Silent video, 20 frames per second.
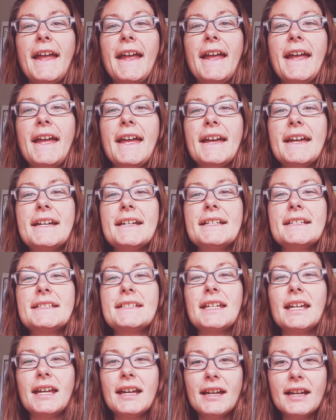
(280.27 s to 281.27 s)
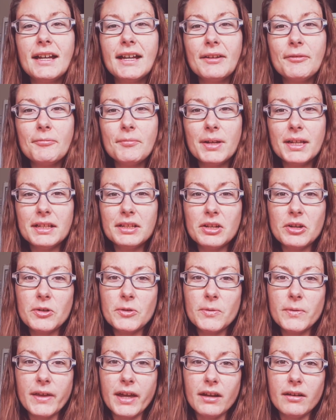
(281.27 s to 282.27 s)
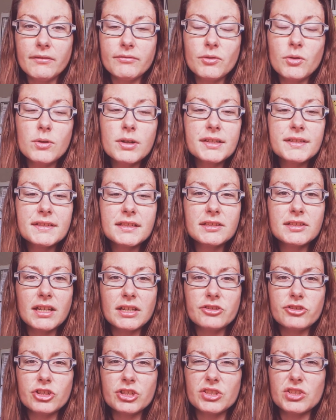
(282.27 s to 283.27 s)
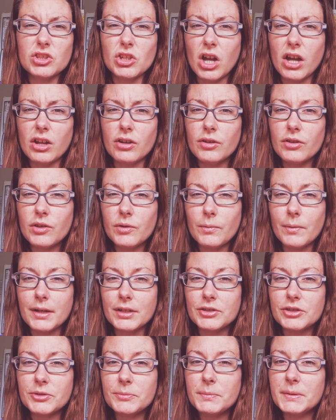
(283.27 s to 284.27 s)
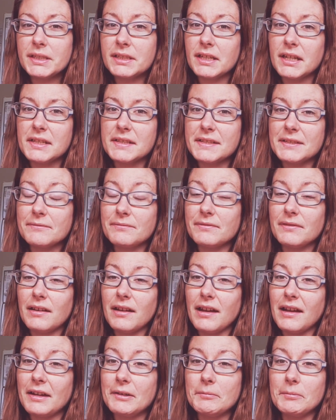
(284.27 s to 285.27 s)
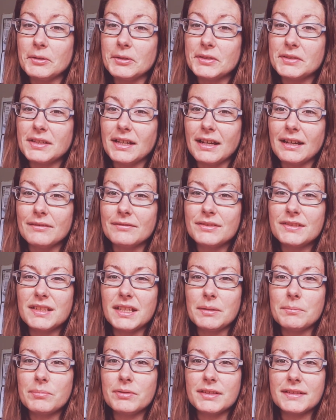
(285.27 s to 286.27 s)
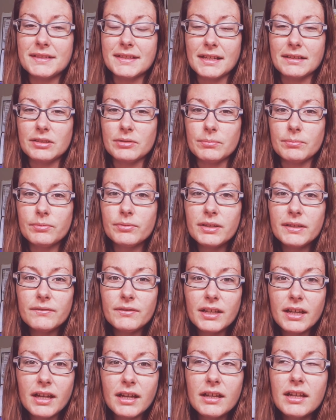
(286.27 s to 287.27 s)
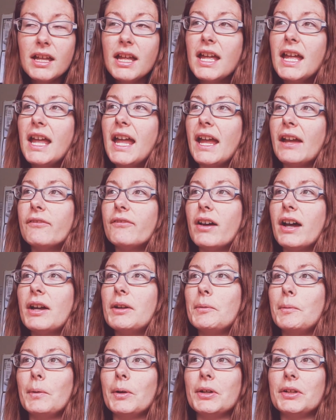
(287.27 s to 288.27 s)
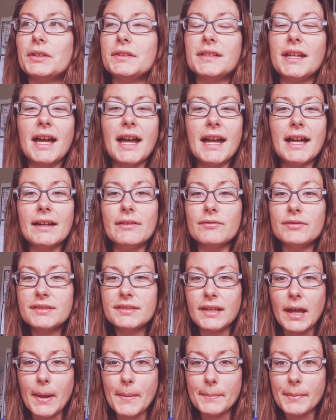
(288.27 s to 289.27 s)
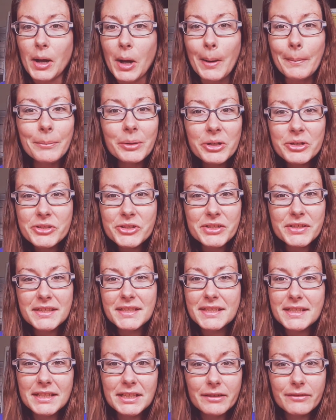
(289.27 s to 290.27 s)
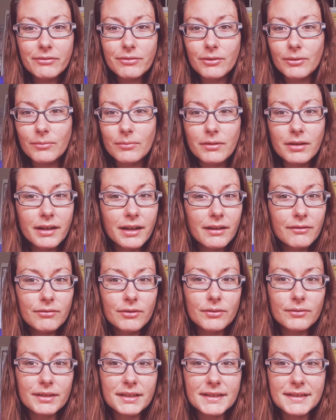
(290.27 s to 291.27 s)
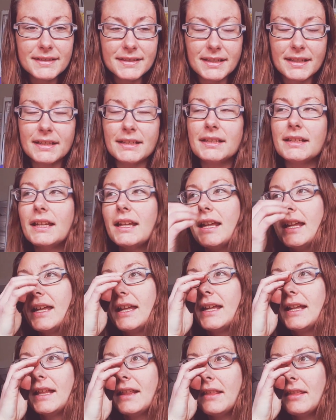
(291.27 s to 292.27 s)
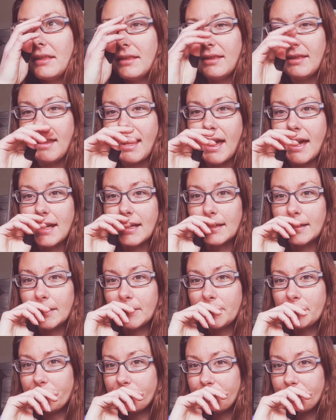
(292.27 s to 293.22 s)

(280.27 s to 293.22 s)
And we know that, of course, C-section is not out of the question, because if I were to have, say, placenta previa, if I were to have some emergency for whatever reason, then